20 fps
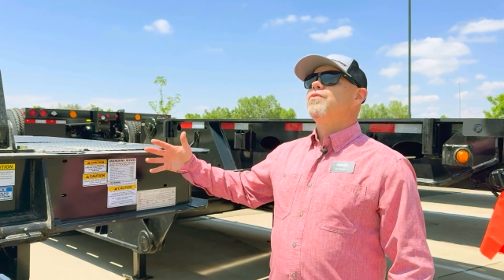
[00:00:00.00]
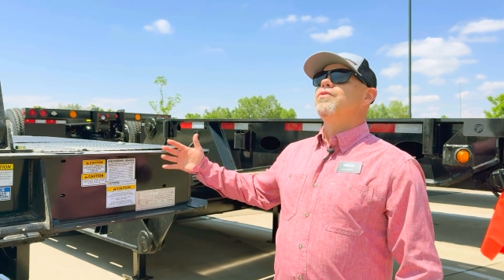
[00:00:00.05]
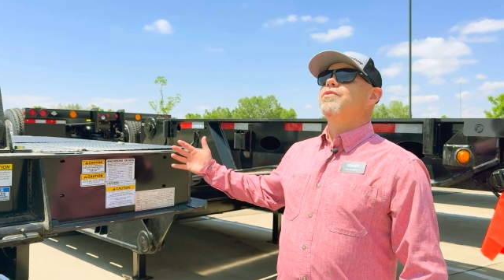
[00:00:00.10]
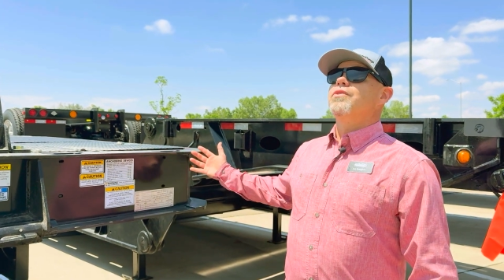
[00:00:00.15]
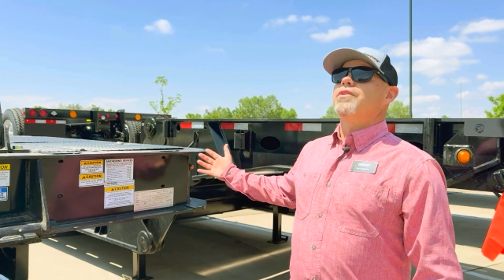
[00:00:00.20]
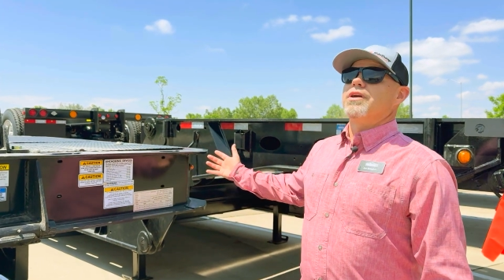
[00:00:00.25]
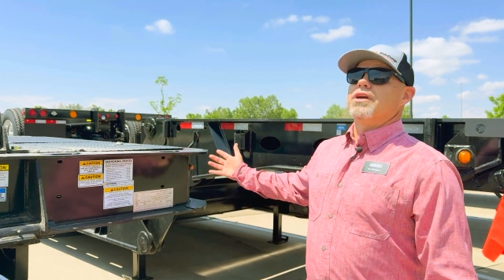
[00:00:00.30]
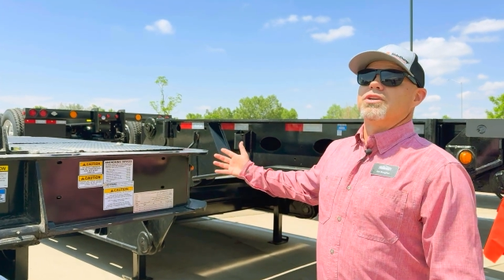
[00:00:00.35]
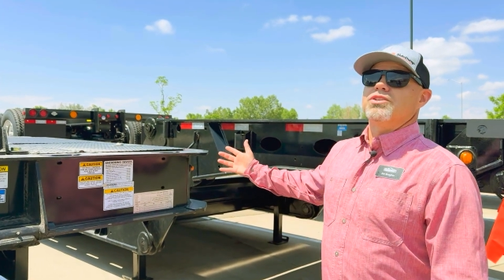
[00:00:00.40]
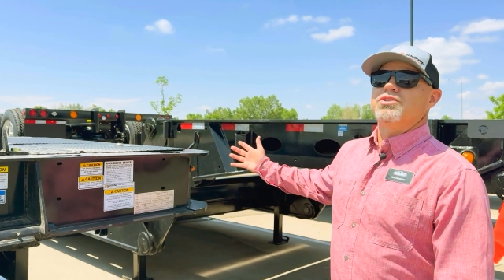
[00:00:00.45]

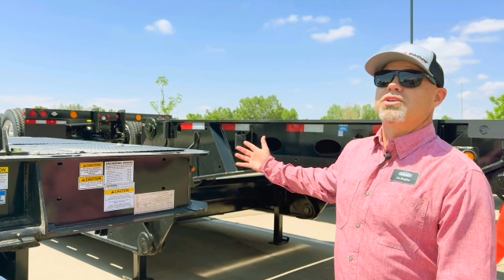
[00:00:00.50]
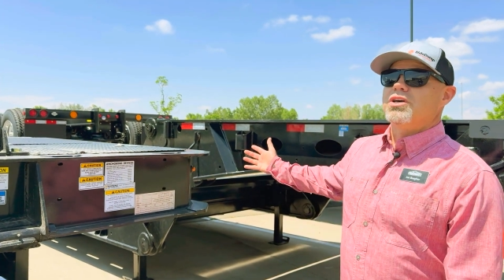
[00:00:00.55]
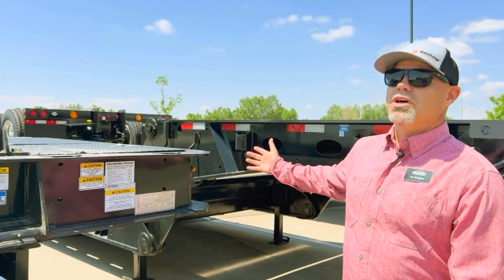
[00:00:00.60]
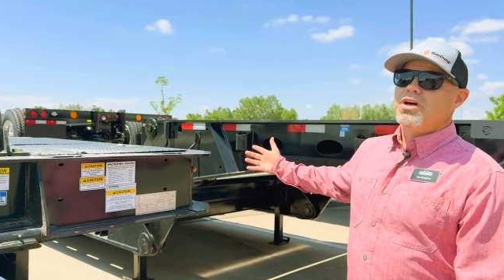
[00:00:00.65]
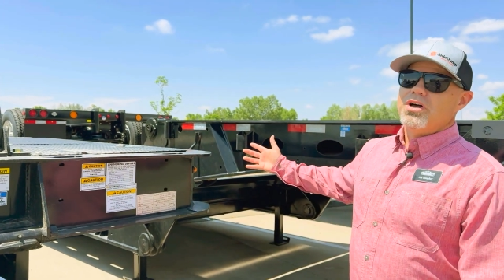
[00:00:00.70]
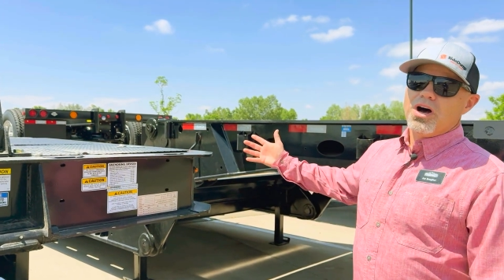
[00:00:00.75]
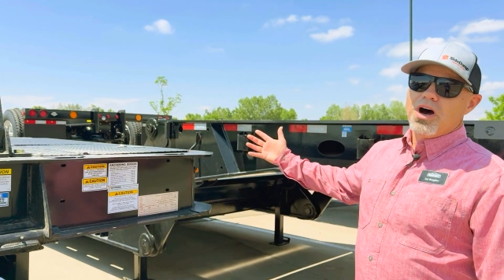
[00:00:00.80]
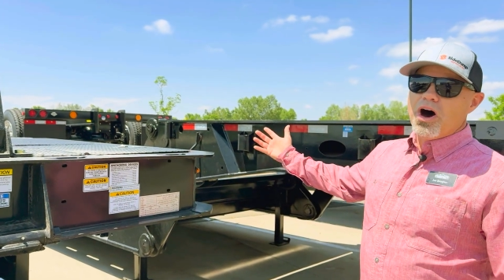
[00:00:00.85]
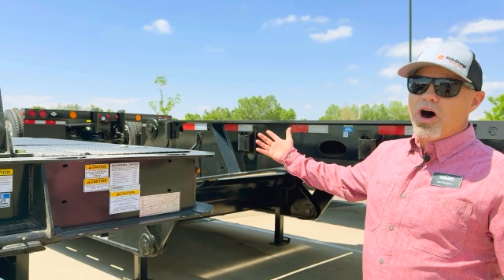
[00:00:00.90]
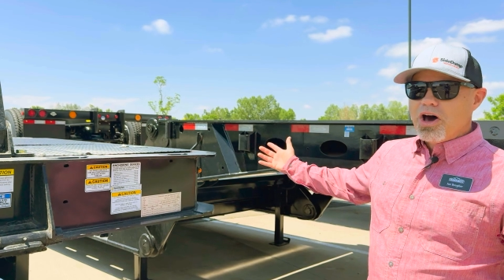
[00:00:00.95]
There's
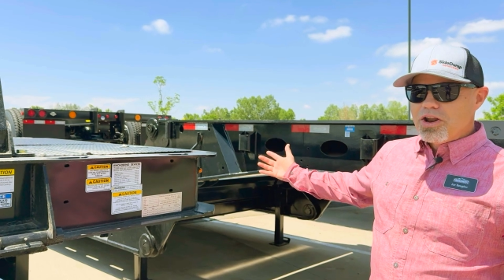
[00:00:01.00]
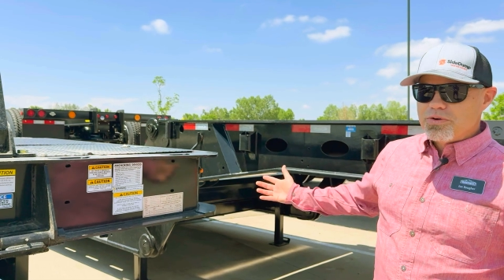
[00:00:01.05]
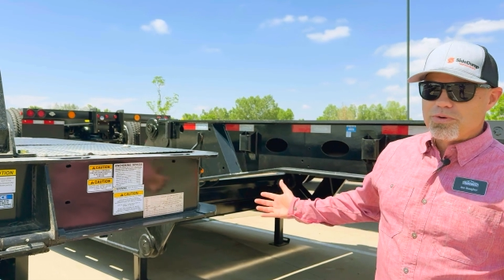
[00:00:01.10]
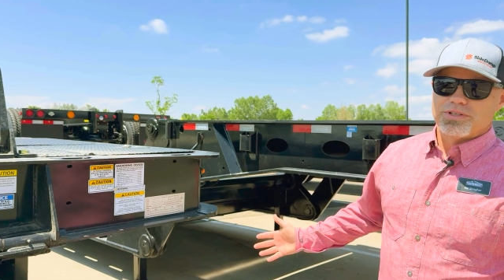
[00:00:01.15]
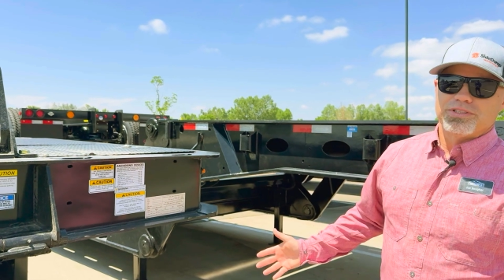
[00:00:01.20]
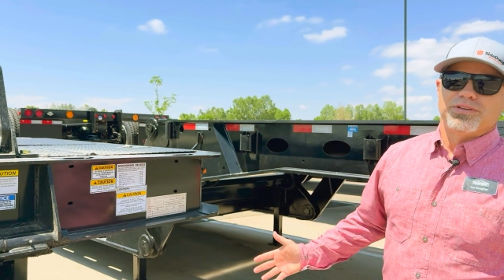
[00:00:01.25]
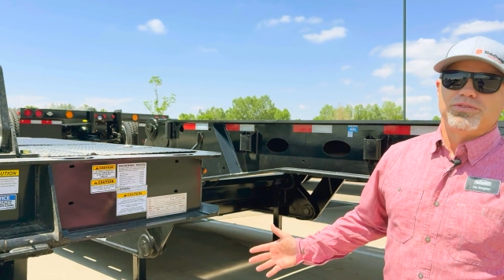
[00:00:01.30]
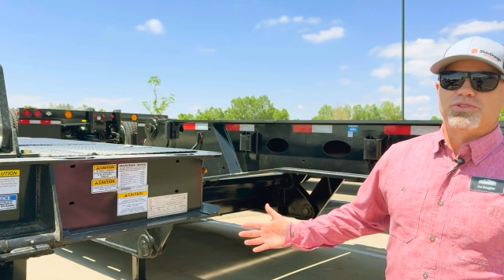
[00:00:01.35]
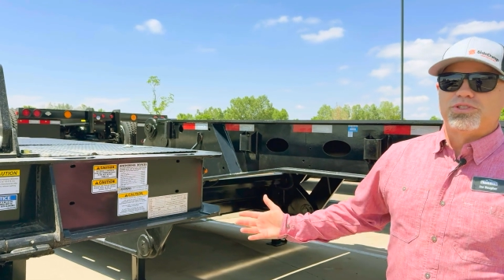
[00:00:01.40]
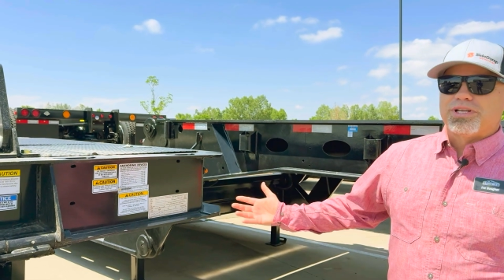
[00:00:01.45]

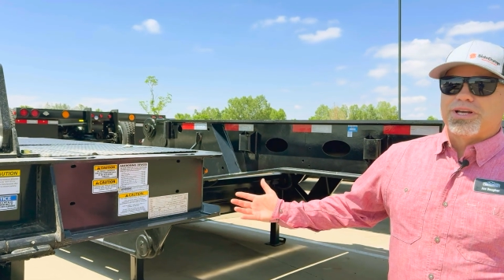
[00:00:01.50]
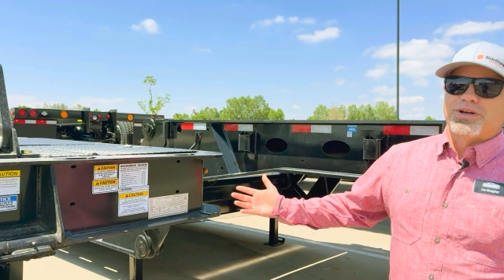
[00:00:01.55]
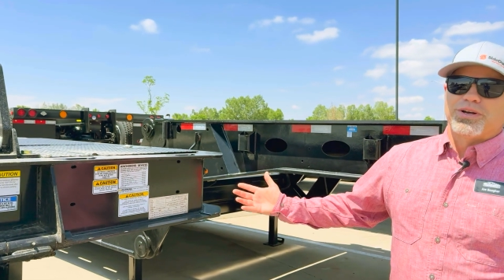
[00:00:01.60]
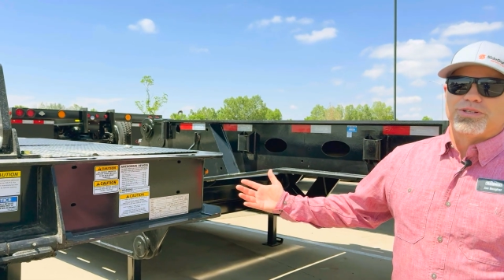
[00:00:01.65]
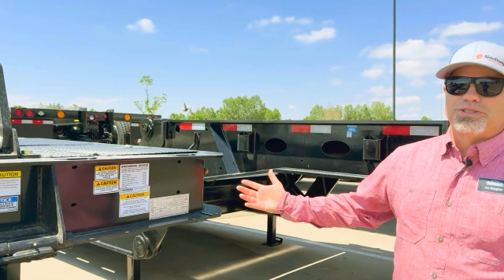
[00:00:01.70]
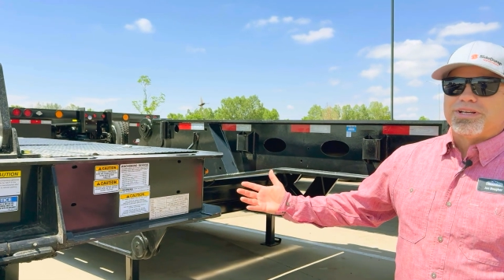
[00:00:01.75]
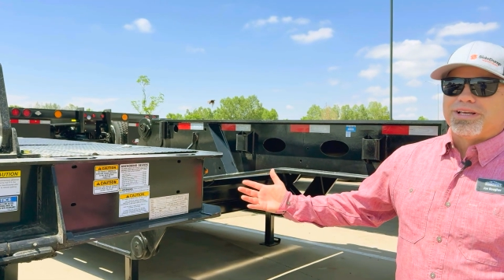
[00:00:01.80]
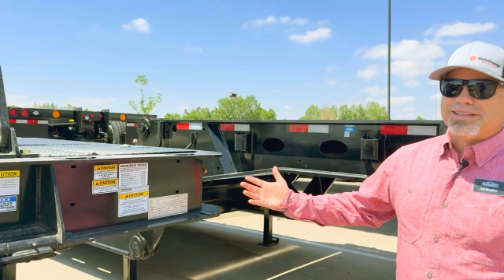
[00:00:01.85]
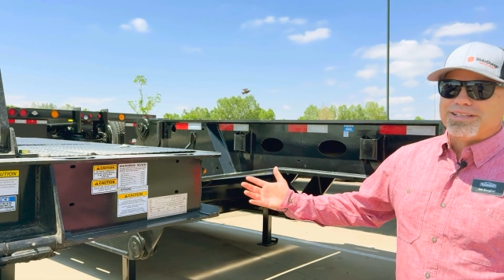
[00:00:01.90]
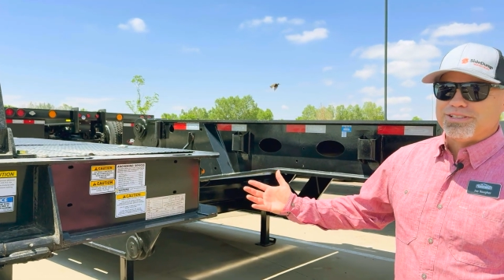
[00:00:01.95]
hundreds of
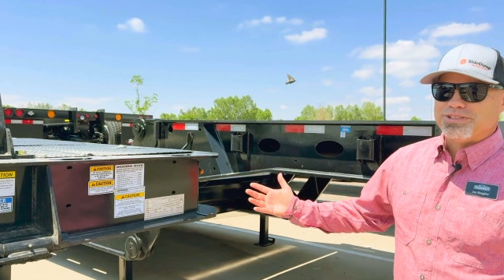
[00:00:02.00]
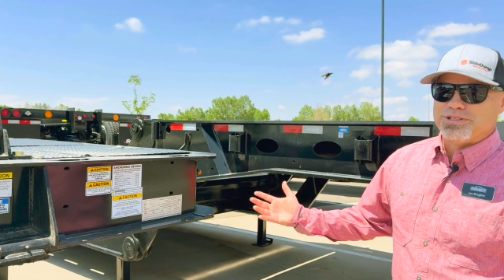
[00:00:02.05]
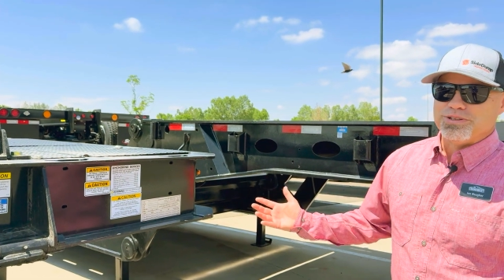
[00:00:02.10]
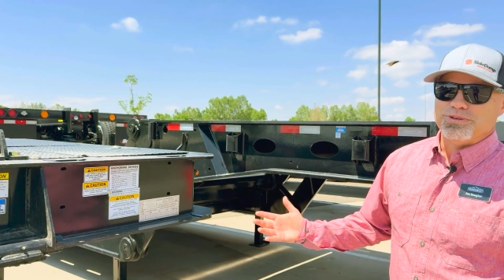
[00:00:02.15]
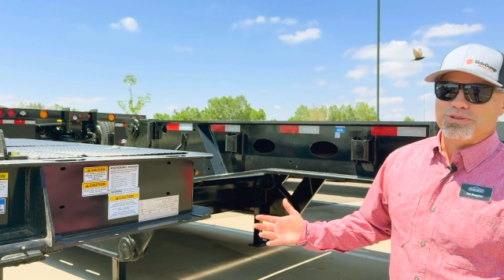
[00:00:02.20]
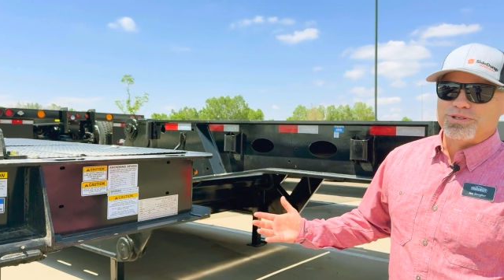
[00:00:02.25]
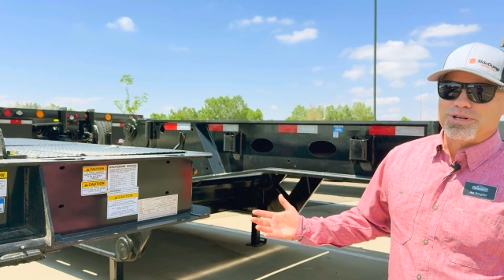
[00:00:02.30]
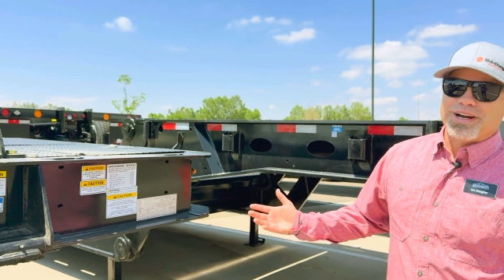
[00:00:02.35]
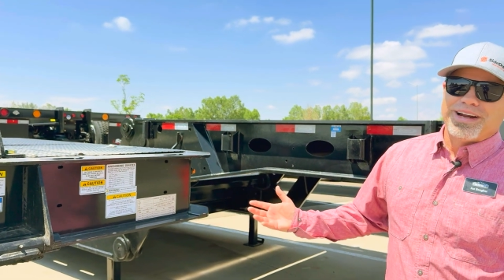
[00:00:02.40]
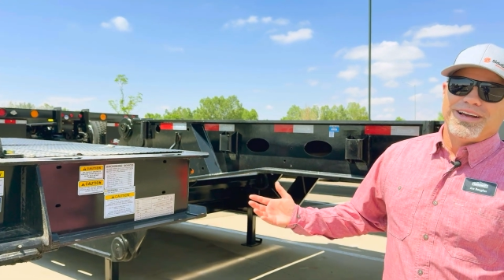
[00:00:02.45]
stickers on these new
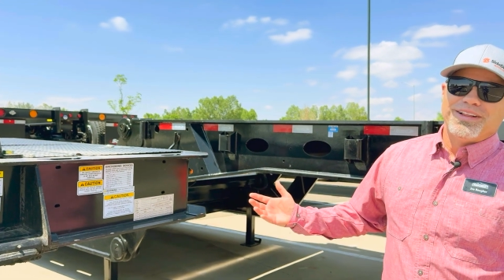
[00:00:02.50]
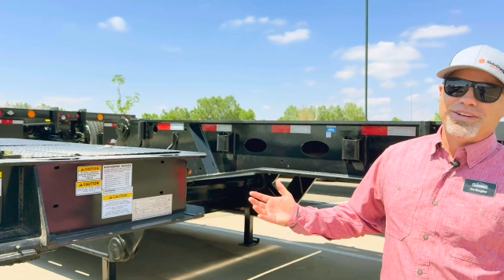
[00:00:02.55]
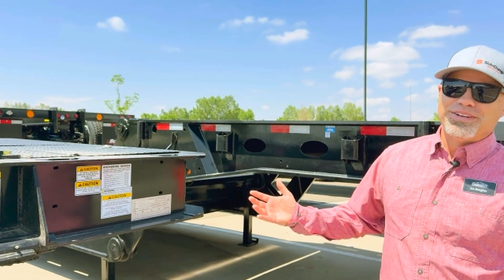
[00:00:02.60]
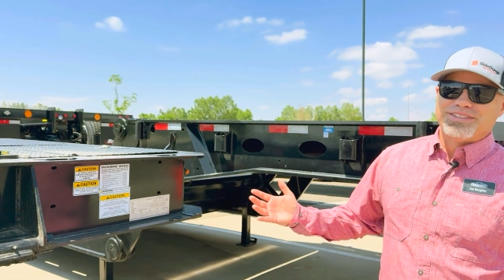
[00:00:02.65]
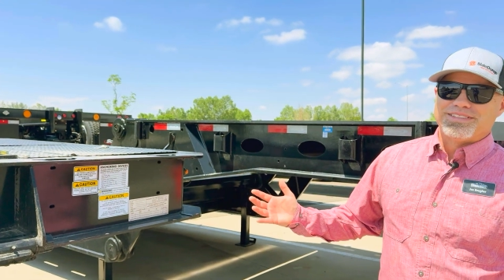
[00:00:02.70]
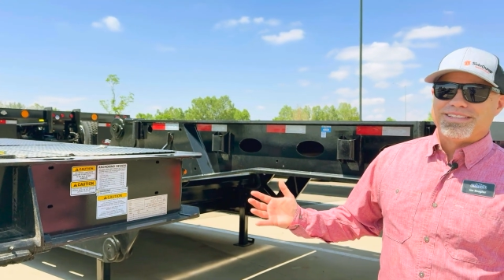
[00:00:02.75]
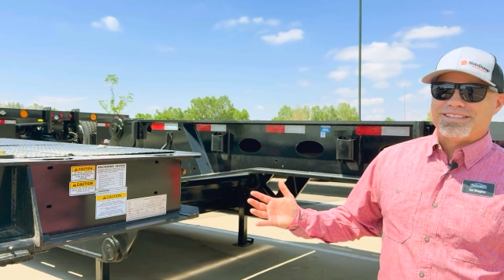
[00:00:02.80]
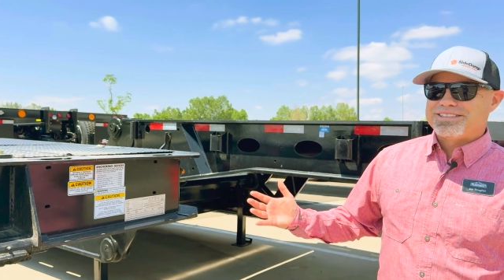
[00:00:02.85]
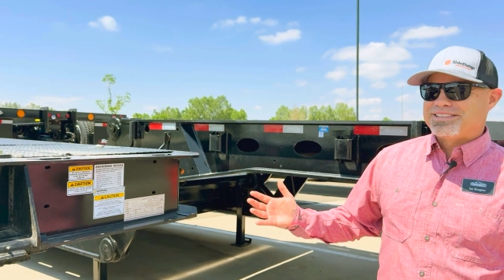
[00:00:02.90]
trailers, it